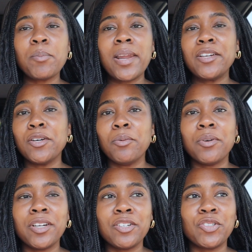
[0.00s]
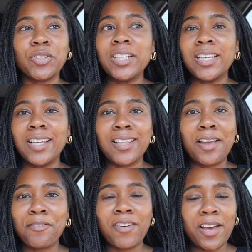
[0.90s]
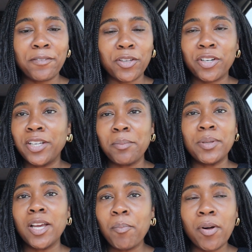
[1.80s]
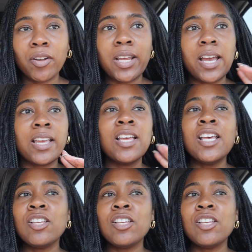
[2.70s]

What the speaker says: but I don't want to drink it at like 5:30 and be up all night.